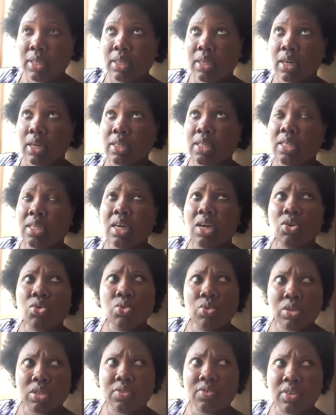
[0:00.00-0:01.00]
I think a
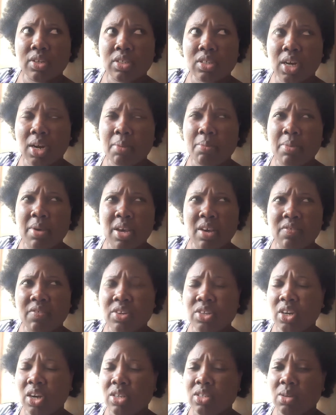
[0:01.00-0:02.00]
roast fish or a baked
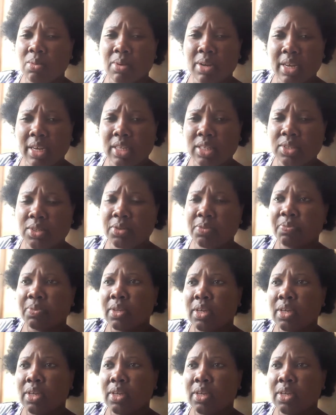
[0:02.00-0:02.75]
fish or something like so.